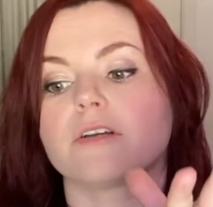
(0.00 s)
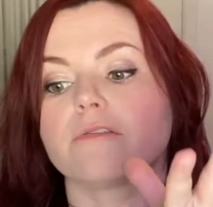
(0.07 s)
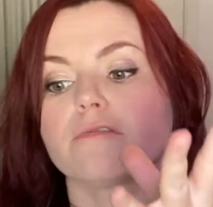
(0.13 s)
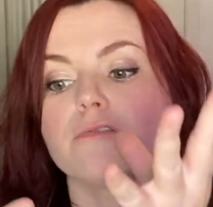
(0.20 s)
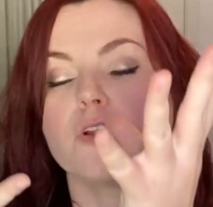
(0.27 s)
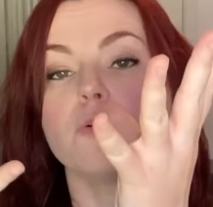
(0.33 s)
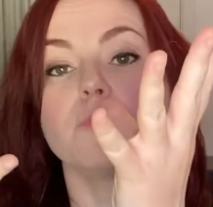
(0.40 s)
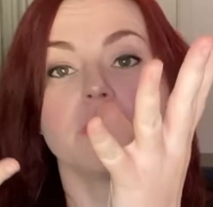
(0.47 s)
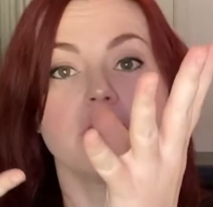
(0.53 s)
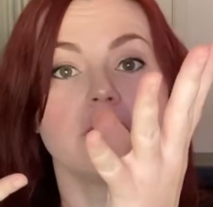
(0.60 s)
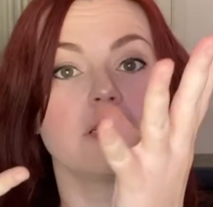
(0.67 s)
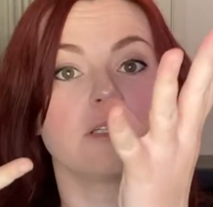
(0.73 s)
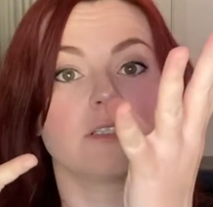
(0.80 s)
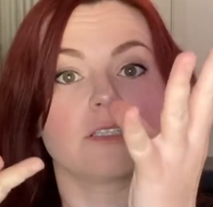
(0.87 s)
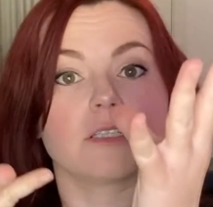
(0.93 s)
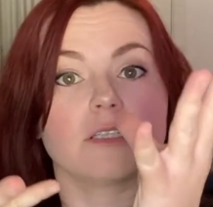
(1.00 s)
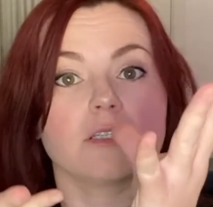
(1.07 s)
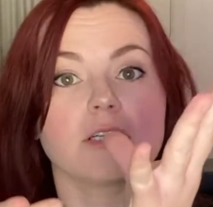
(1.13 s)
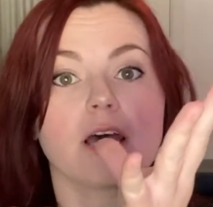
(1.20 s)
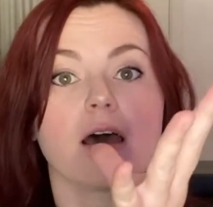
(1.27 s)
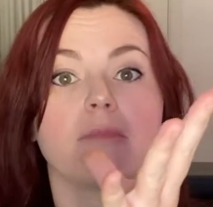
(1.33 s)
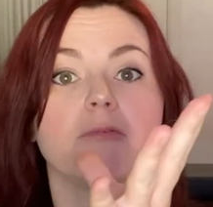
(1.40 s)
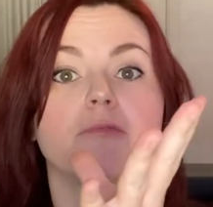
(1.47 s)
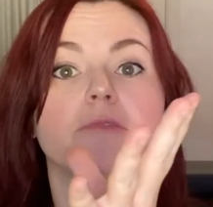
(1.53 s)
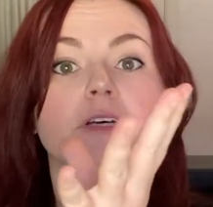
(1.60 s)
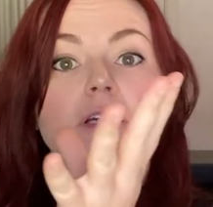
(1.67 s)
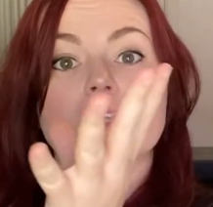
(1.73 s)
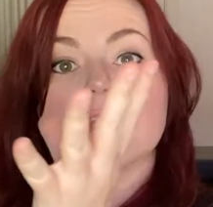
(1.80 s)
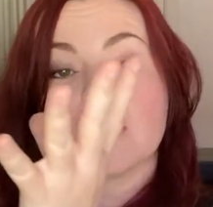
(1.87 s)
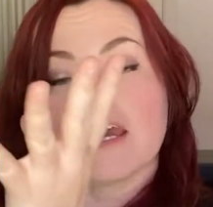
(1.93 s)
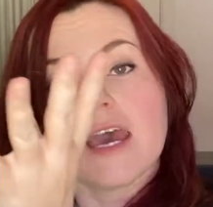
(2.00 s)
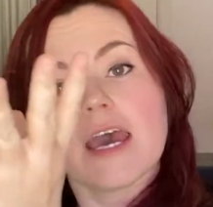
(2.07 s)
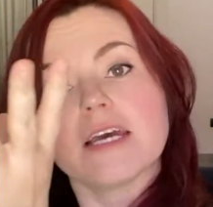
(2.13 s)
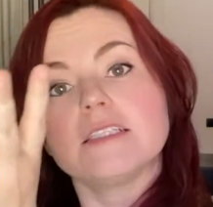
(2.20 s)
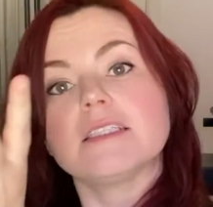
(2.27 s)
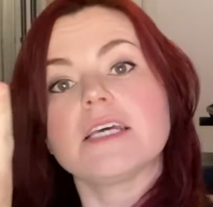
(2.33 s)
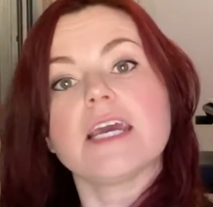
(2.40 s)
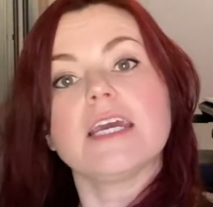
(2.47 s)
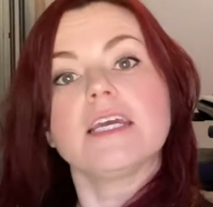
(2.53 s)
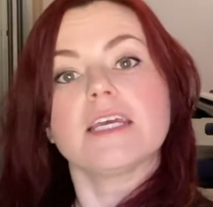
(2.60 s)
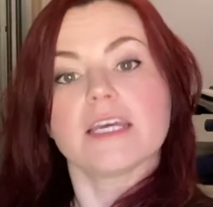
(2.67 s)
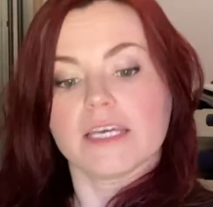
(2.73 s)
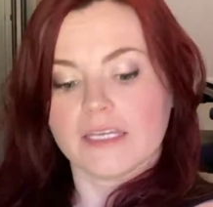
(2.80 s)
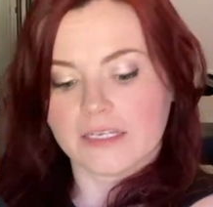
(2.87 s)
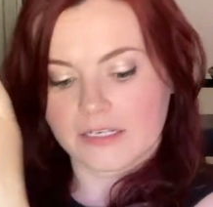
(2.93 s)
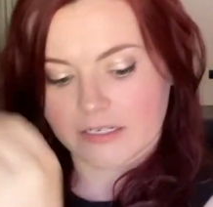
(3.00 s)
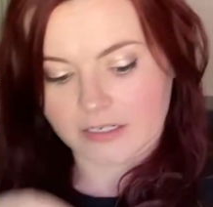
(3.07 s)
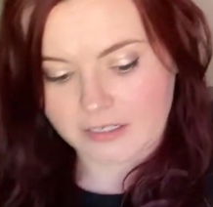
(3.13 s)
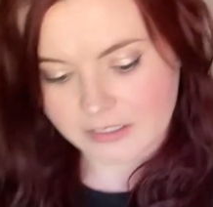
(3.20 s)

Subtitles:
floated to the top of it, and taken